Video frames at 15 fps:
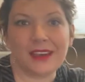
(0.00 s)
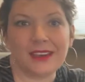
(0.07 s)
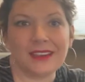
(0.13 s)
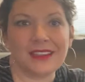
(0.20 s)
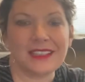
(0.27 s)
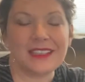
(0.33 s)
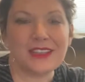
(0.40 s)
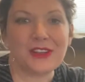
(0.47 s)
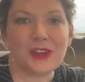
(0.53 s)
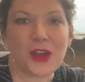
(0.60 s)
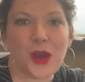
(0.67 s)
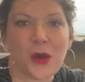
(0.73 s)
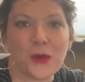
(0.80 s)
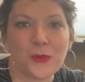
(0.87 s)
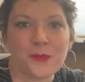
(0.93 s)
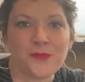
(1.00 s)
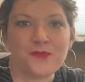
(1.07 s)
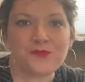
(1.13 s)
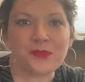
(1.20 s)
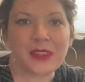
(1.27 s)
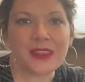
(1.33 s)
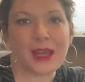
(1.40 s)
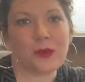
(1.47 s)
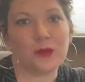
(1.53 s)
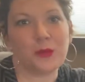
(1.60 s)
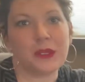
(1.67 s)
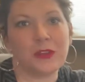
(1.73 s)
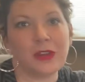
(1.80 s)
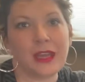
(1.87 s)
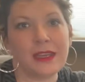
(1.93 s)
in your home, that would be
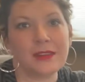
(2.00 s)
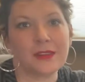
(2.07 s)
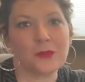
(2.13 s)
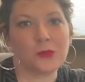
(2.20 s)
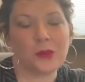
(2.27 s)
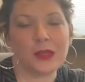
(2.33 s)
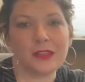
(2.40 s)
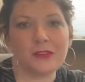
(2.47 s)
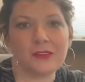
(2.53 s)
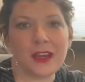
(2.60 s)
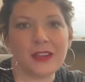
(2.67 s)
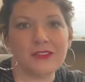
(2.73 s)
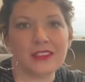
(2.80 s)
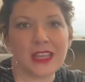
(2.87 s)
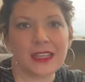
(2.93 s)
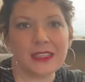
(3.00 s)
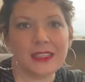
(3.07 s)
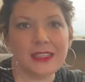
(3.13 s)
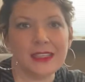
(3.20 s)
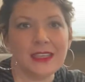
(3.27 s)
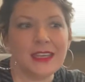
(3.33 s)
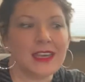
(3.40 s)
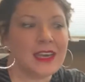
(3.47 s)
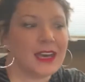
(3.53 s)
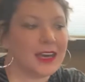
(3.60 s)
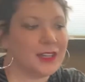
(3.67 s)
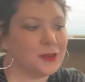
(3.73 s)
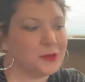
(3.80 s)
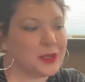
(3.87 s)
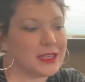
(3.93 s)
great. 1 to 5 daily.
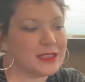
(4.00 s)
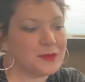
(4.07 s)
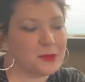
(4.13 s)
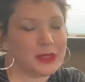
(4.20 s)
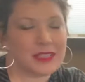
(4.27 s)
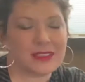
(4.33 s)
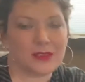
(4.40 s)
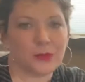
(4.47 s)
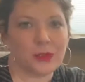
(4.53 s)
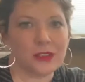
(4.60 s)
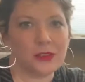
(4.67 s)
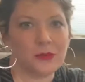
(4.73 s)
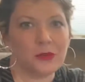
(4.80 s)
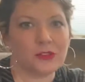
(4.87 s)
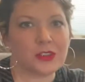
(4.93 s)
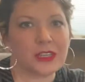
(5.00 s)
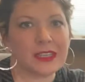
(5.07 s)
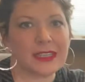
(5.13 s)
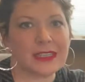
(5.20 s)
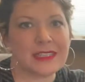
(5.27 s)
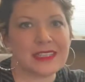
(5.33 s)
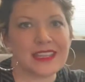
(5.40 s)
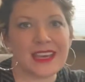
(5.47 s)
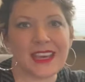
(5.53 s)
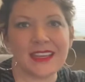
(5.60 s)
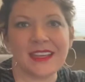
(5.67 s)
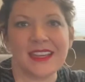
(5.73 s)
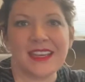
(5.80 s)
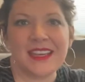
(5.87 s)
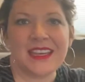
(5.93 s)
Otherwise, place an order. We'll try to get that
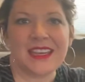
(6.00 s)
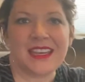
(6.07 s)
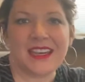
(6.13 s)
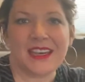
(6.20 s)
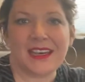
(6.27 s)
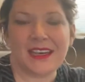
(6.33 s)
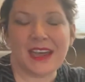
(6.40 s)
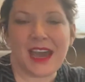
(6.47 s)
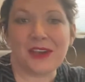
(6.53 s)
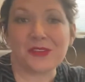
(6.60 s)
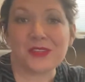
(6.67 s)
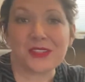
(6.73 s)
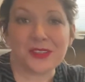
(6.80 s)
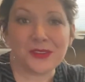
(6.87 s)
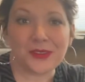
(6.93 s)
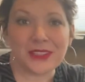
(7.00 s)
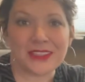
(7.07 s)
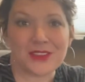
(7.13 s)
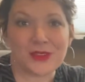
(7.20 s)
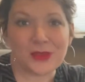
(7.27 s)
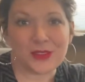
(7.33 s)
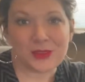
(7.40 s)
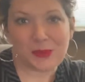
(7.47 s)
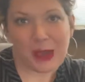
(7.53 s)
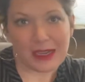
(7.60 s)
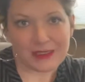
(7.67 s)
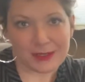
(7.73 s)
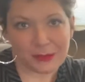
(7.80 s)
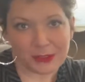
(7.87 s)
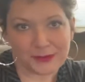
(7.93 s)
out to you as soon as
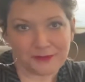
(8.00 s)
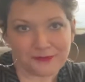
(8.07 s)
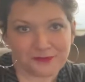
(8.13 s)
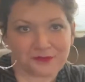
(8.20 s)
possible.